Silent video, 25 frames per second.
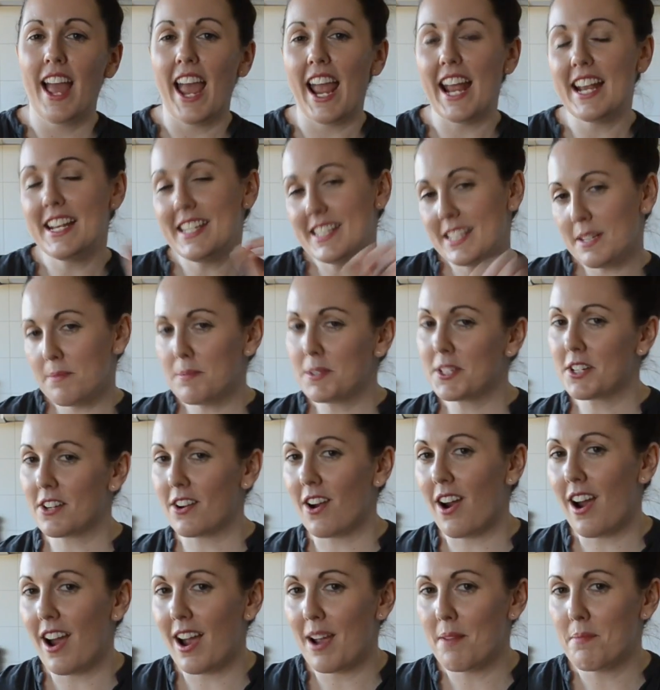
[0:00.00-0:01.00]
and
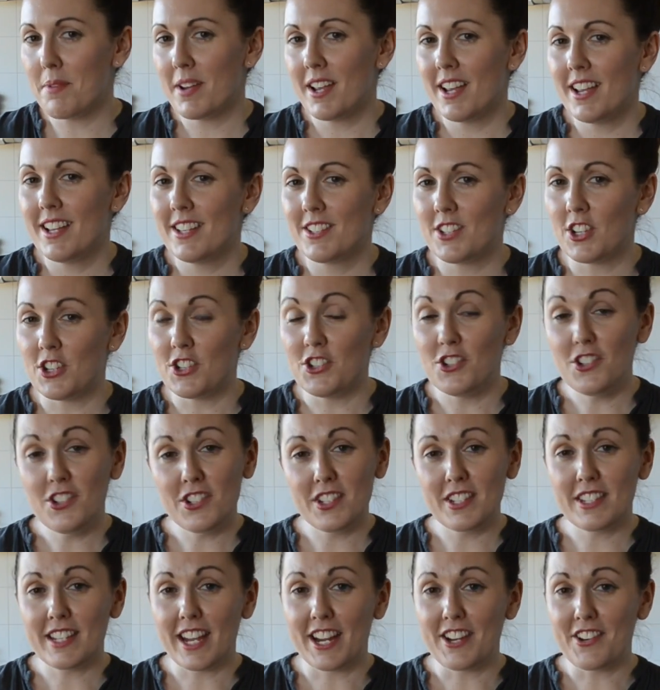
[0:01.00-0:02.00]
subscribe so you
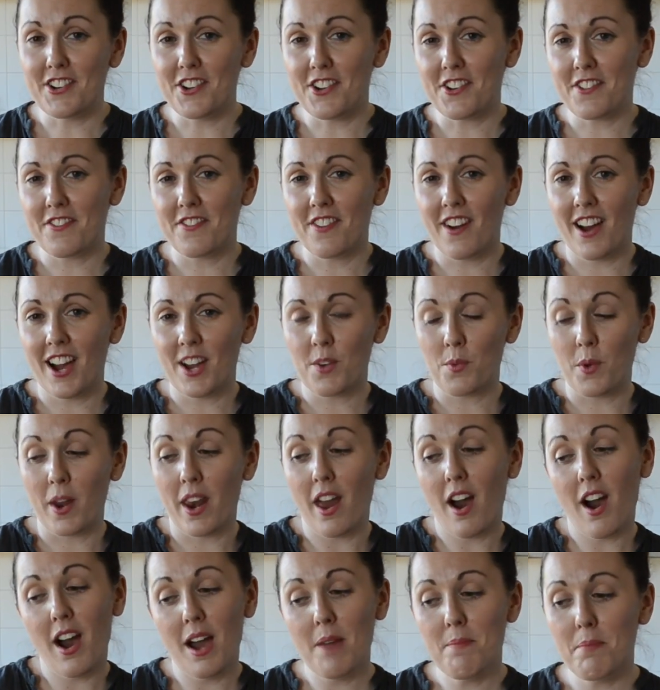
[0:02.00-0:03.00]
stay notified when
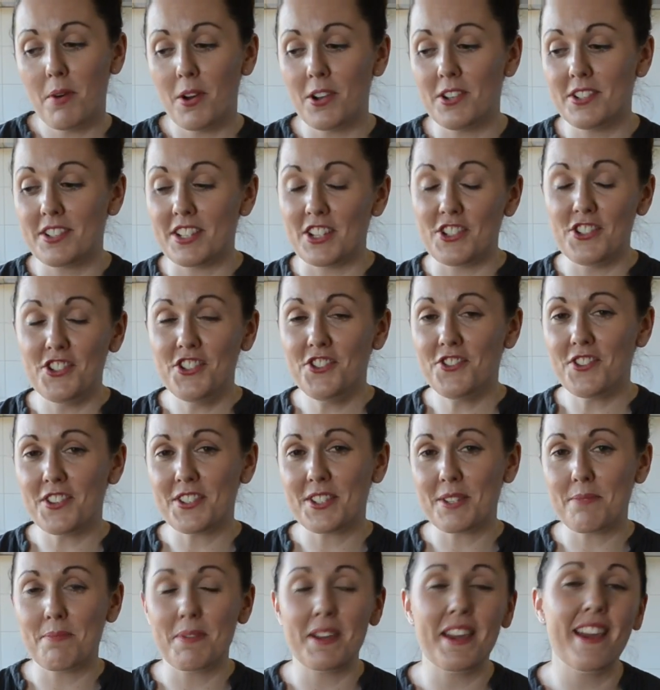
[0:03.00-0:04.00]
I post a new
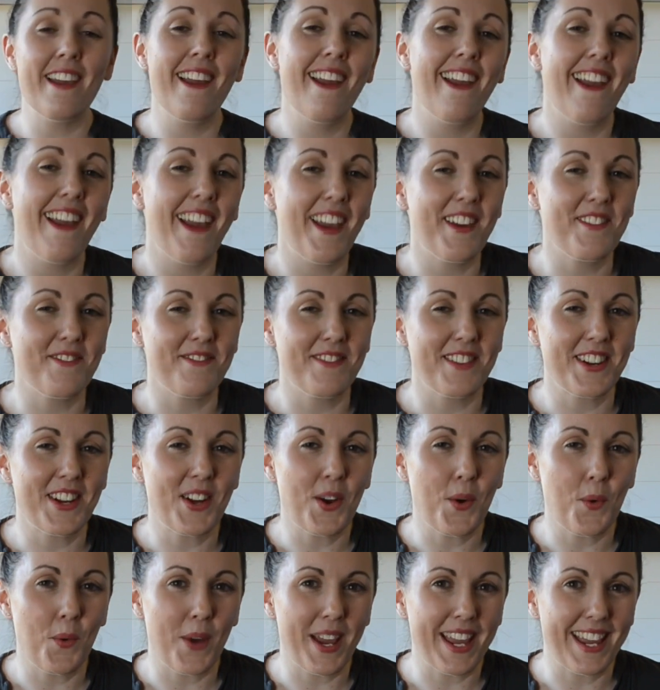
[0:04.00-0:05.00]
recipe every
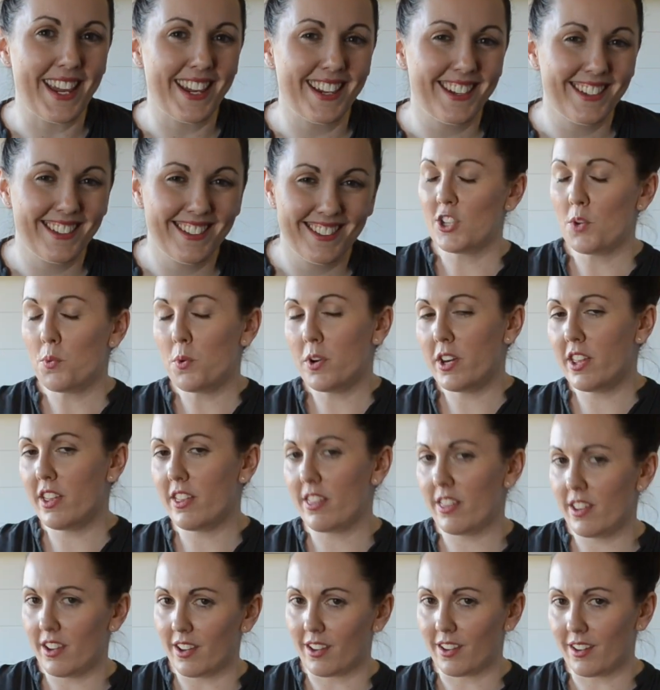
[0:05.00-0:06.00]
week. So what do you
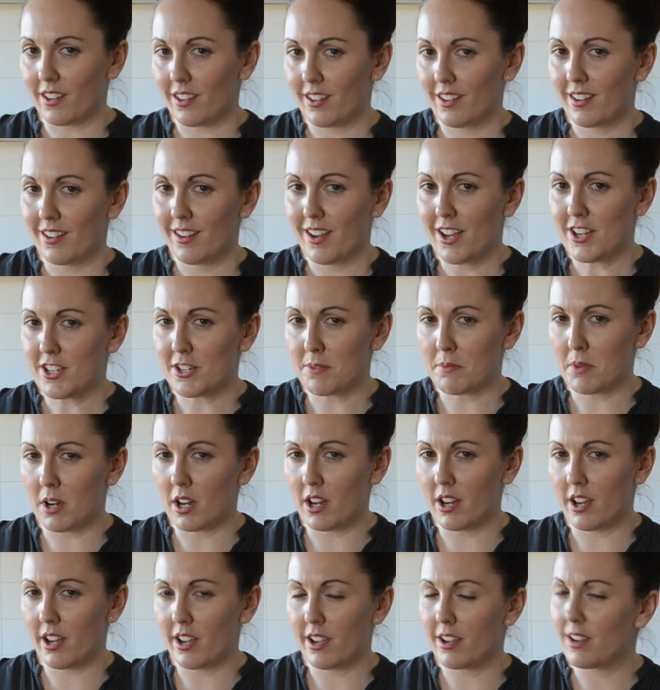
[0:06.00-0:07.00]
think? Do
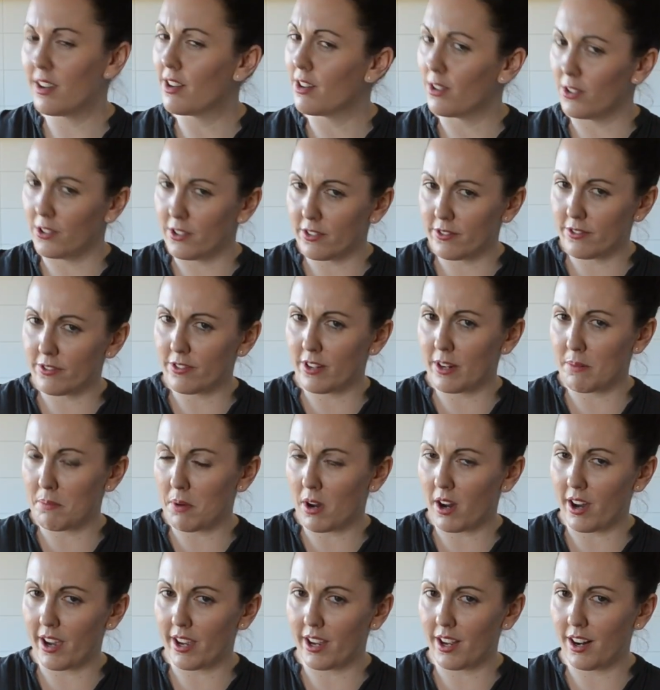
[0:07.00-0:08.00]
my gluten-free
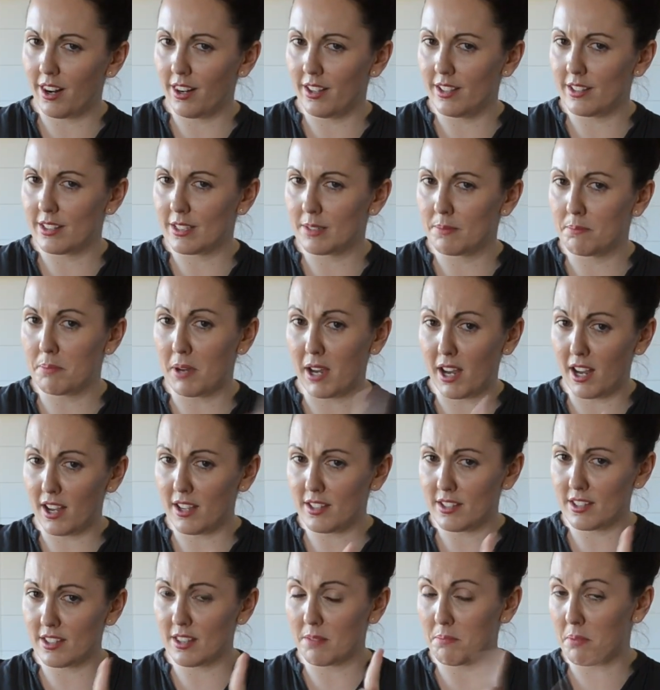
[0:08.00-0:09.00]
pikelets
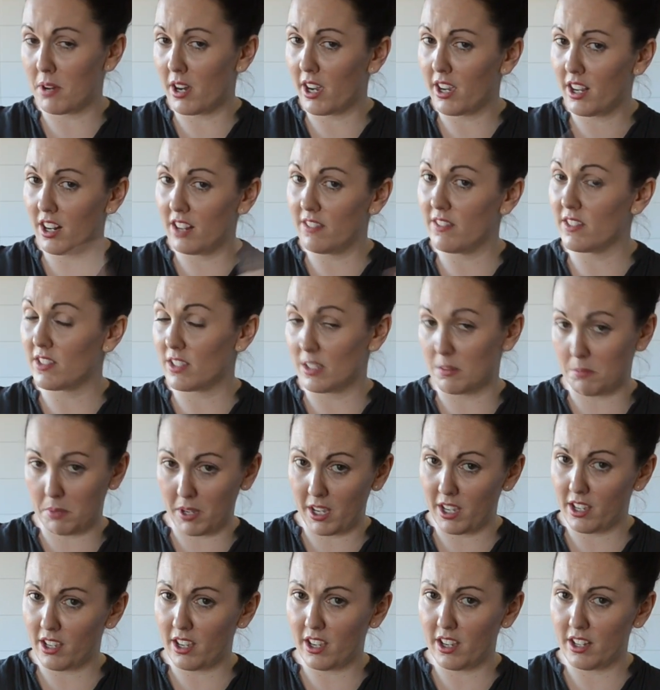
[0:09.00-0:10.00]
pass the pikelet versus
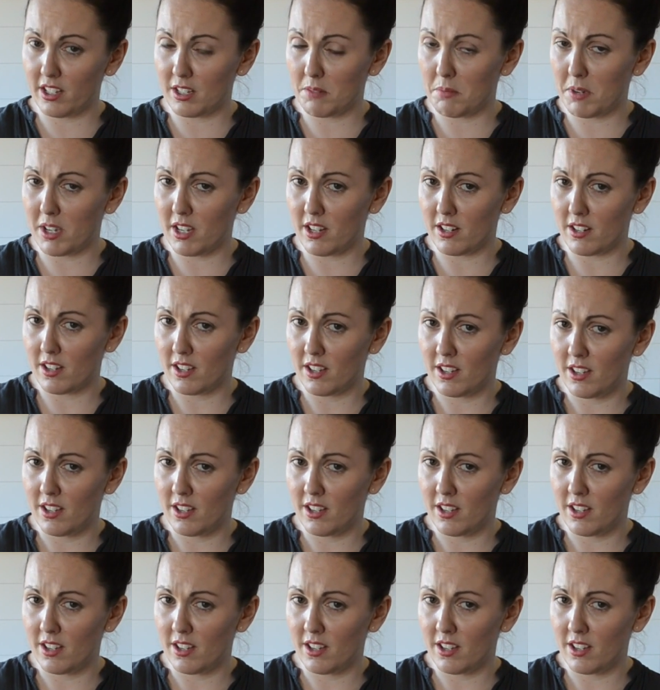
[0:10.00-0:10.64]
pancake debate?